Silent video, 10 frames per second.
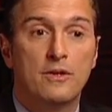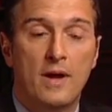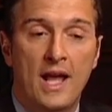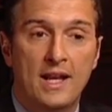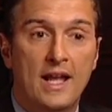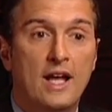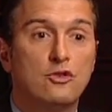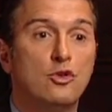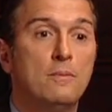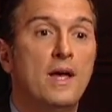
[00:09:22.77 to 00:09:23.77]
They're adding on
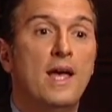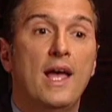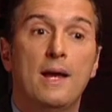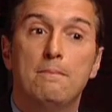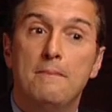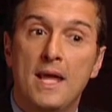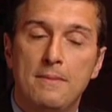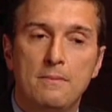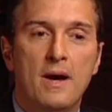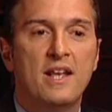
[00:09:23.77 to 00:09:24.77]
to them and
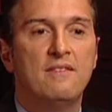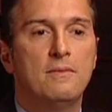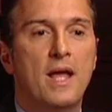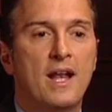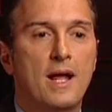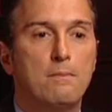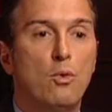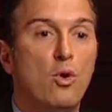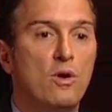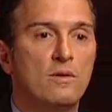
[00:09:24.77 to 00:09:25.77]
maybe might even add on
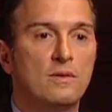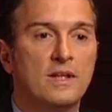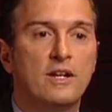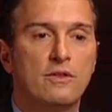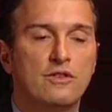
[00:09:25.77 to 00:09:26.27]
more later